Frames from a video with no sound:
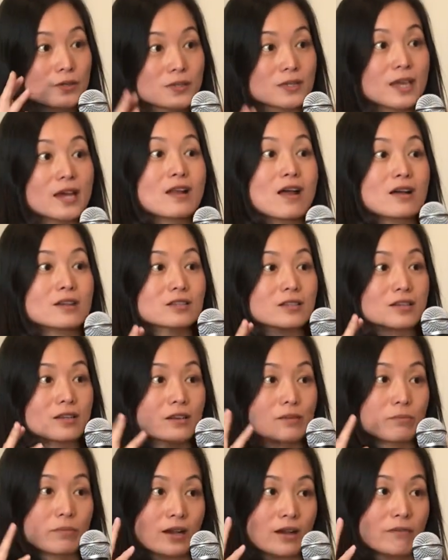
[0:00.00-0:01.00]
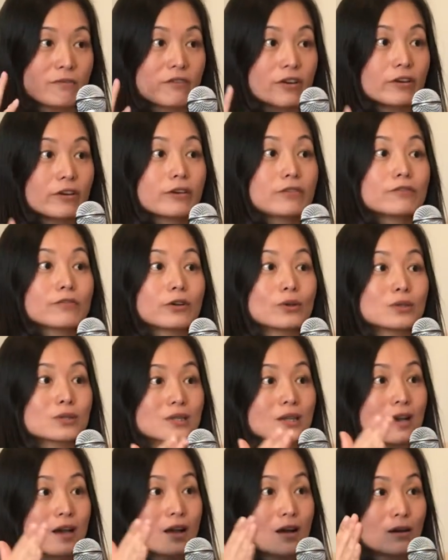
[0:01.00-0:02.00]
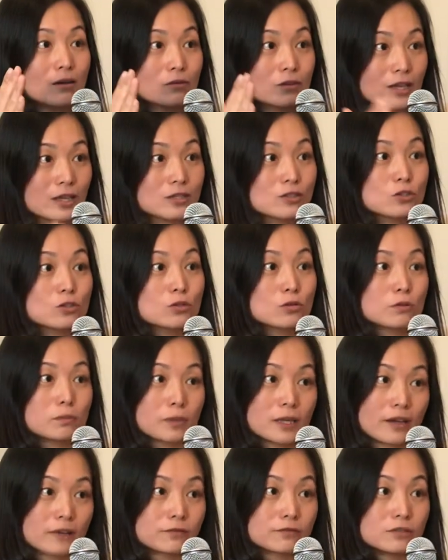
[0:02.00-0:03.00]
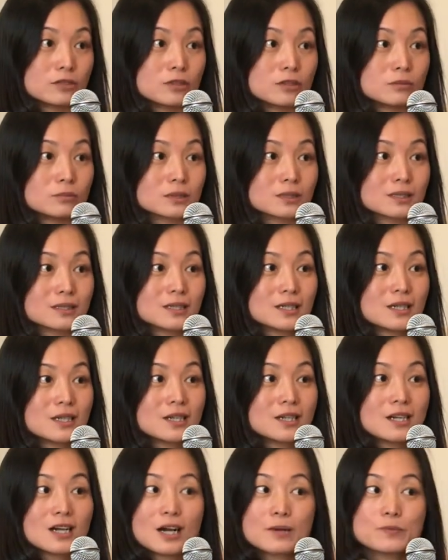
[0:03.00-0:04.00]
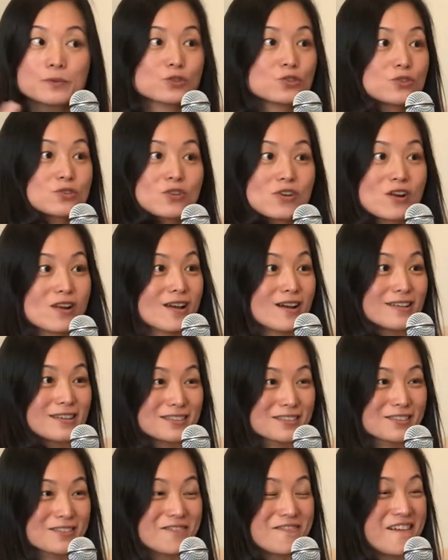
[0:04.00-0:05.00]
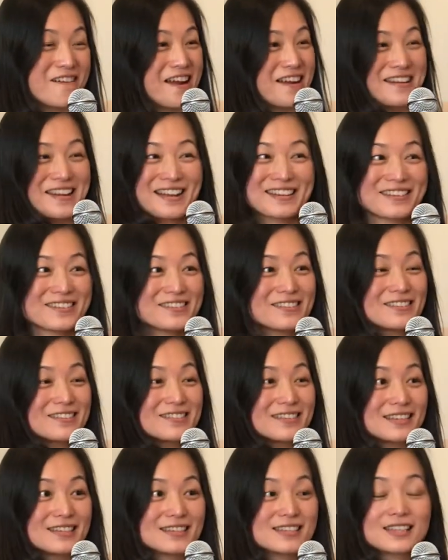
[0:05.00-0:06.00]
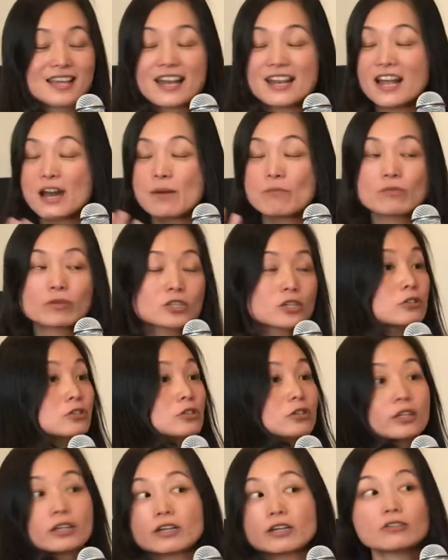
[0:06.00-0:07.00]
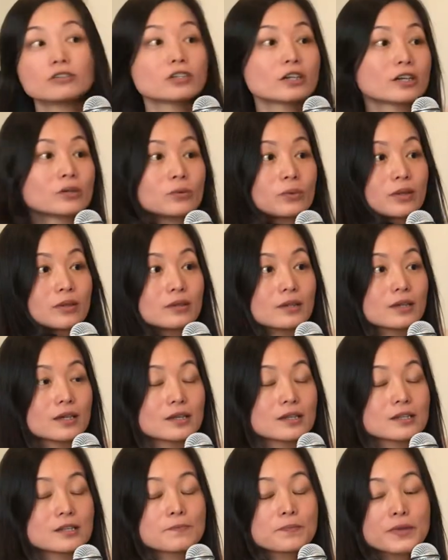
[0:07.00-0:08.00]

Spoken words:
So then I started become very focused on these two platforms. I'm still not on Instagram, and this, and I'm totally okay with it.